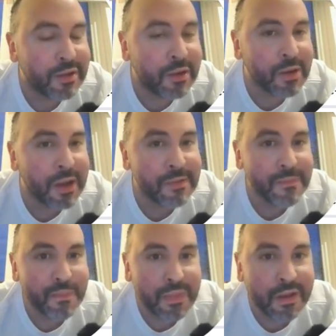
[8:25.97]
Okay,
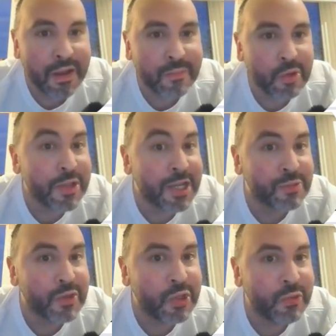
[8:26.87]
or
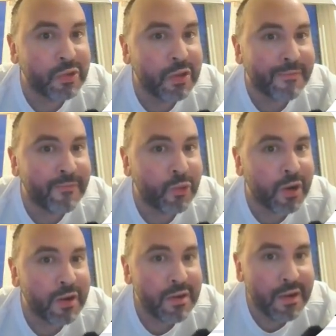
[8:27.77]
that's what you would look
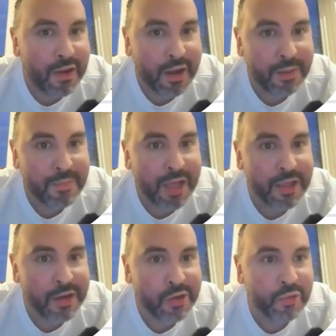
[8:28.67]
for. And
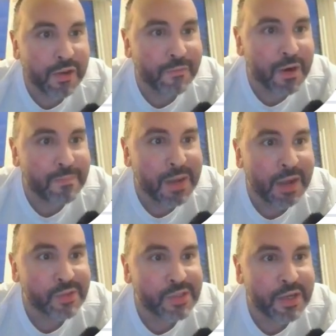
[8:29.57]
then you look for a
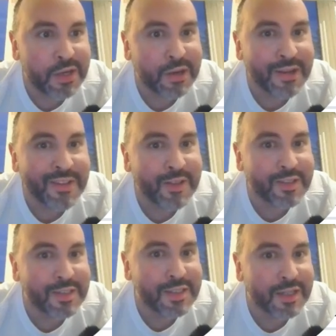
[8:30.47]
bounce here in
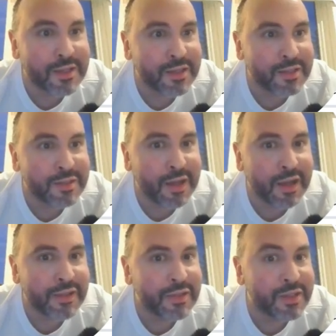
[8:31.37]

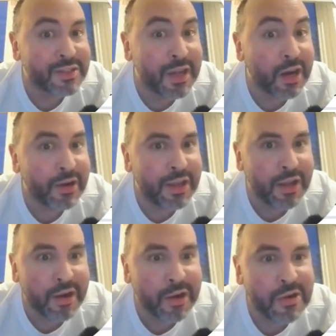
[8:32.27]
this area
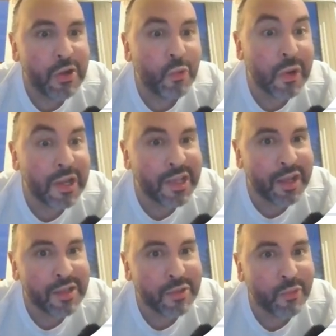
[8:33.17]
here where
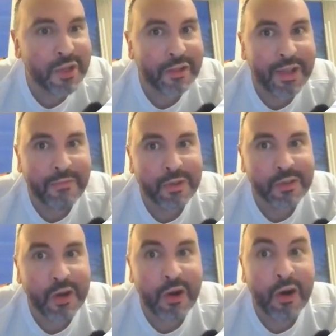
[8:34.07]
the
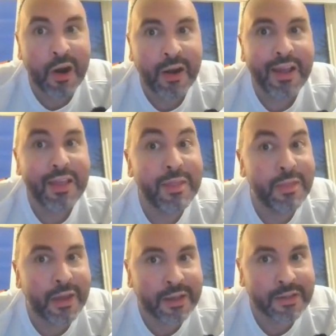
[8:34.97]
levels are
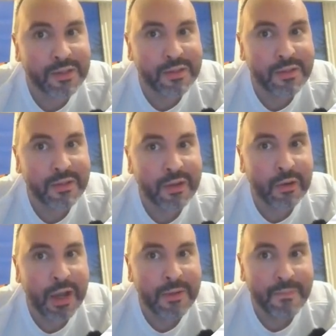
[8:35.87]
thickest.
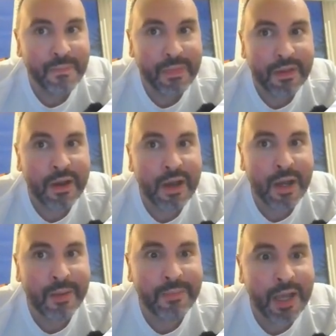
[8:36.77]
Okay,
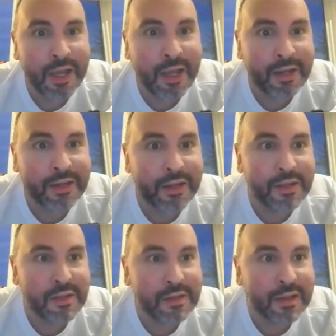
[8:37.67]
and
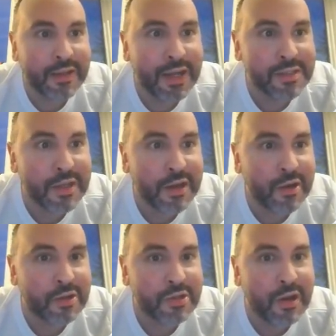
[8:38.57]
the last thing
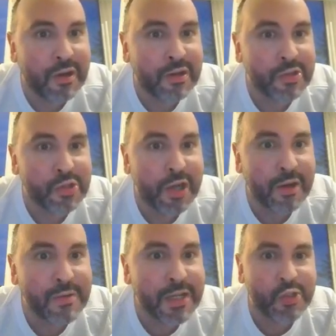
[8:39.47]
I'll
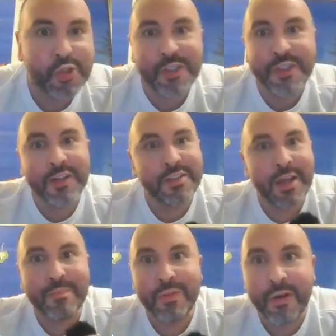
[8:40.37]
show is just an
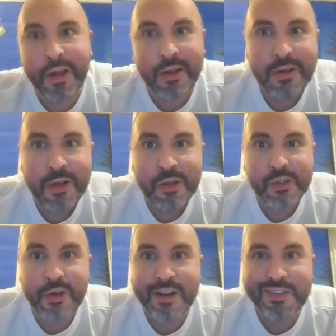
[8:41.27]
example. Okay,
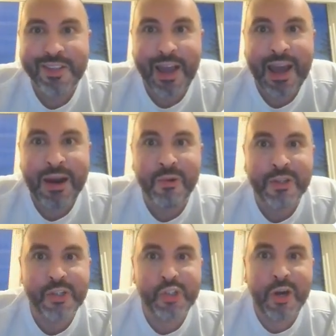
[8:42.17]
so here's the
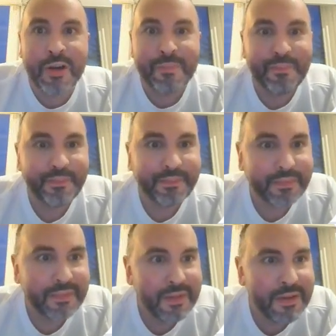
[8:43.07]
hourly chart.
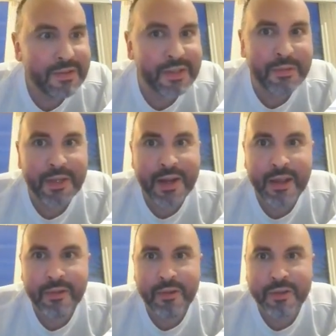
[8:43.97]
Let's see what the
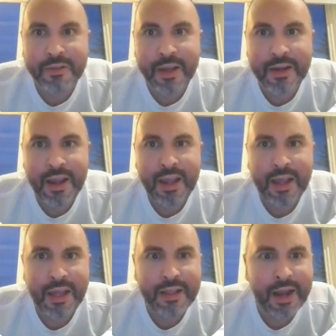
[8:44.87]
daily looks like.
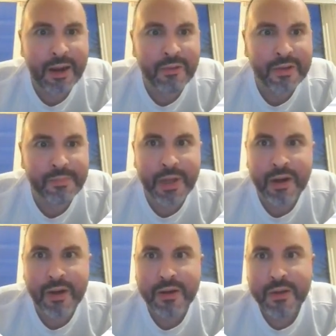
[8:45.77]
Nah, the hourly's better.